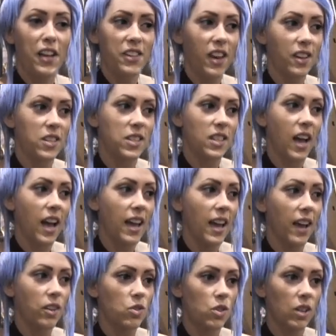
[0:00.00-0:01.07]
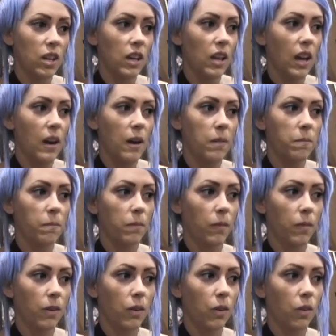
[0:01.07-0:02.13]
Yes, I actually
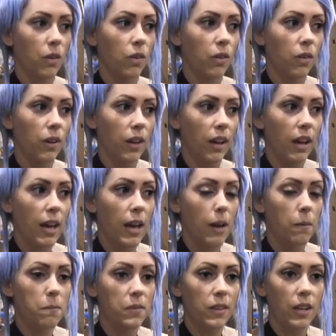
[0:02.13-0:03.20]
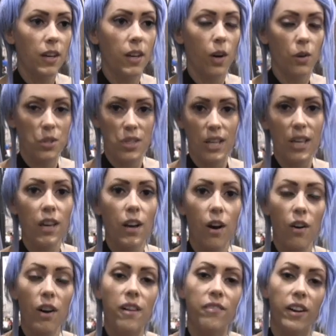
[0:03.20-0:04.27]
am the
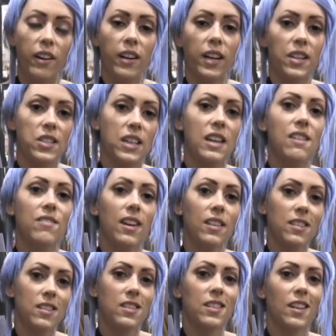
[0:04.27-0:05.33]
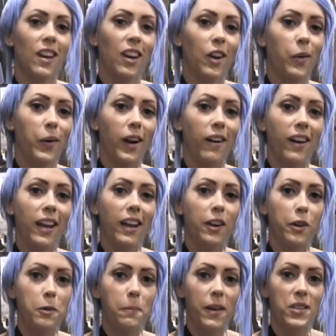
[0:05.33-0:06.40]
co-CEO of Iridescent Events. We are a
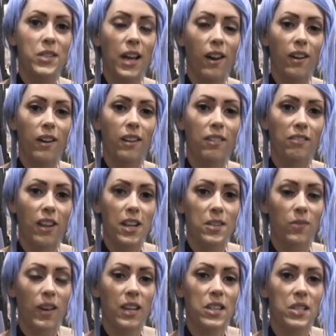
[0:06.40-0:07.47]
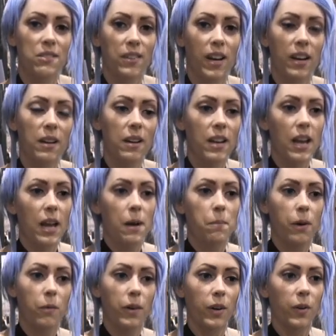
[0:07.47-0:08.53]
group based out of Las Vegas, Nevada,
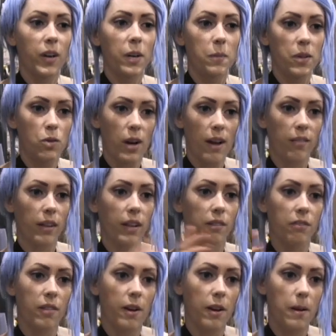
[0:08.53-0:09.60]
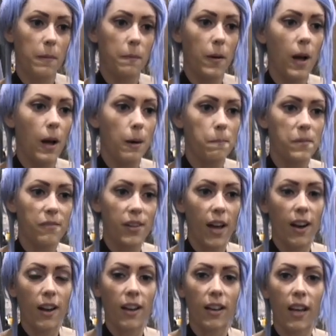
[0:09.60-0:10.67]
but we're going to be traveling from
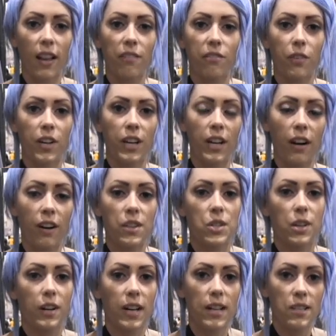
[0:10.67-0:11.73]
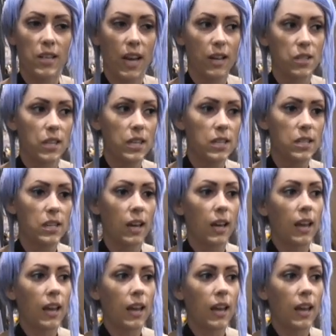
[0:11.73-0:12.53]
Nevada, California, Arizona, and Texas.